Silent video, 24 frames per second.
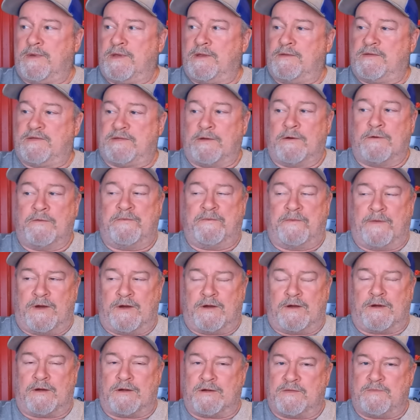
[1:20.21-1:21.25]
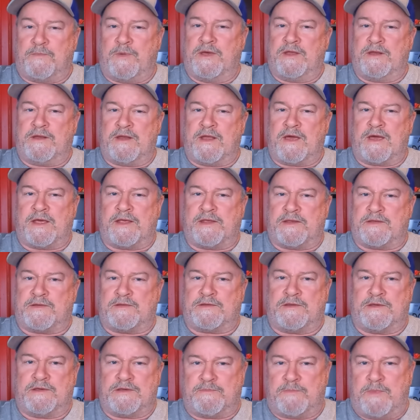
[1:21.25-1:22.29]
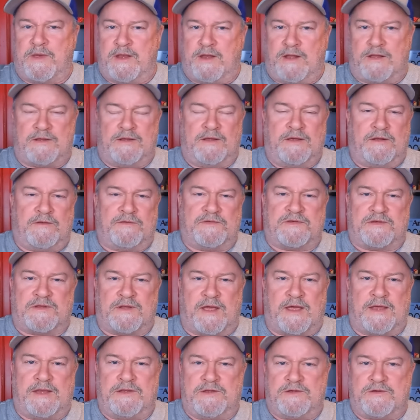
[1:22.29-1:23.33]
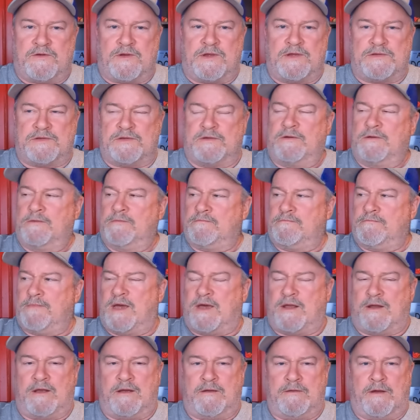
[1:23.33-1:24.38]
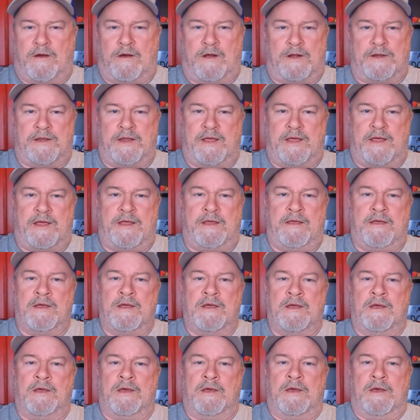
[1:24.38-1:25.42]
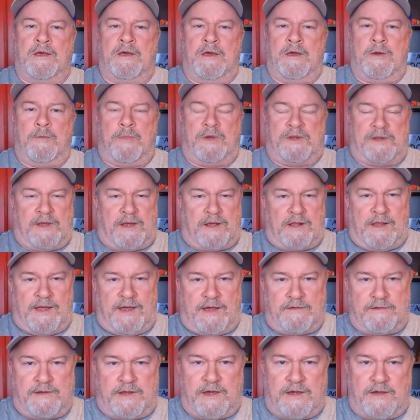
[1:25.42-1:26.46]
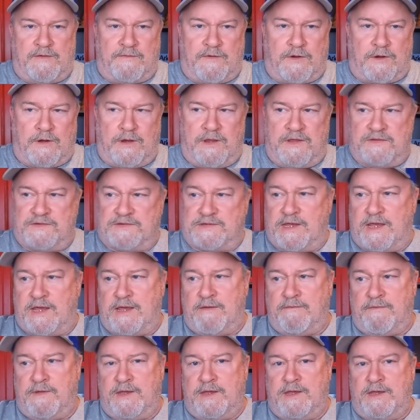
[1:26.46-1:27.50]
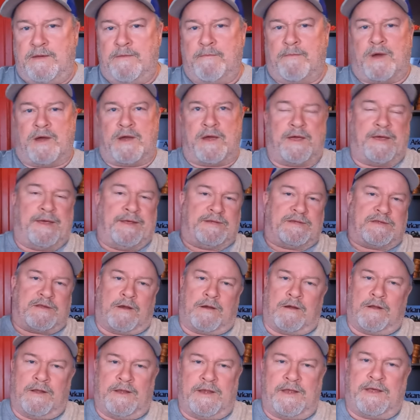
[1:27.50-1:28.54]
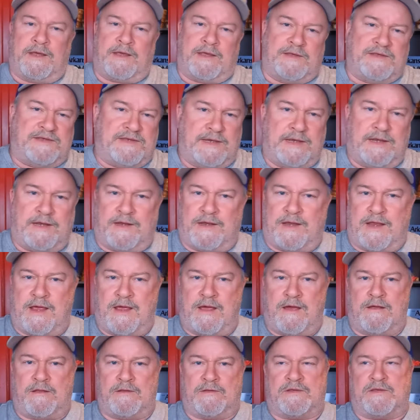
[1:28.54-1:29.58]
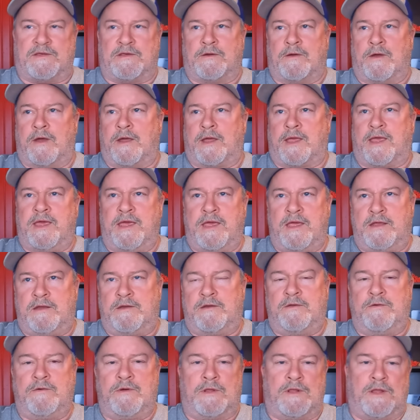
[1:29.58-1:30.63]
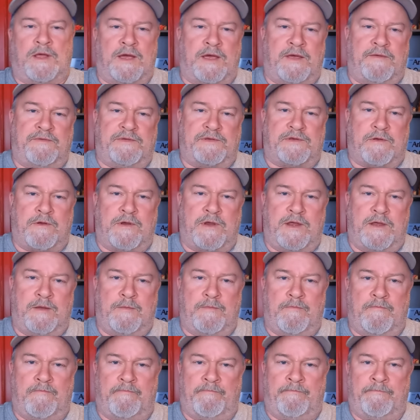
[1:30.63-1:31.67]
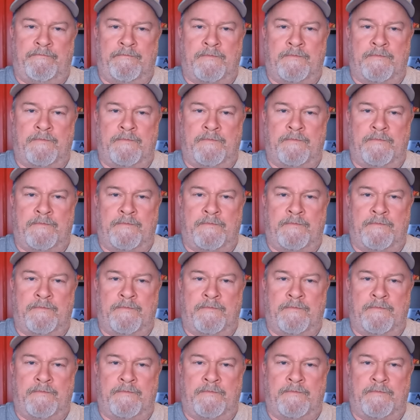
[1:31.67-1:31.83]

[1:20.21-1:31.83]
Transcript: But so far, it's been nice. It's just been a little slight drizzle about all day. But the cloud cover is heavy. My Starlink is in and out, so I can't do a live stream.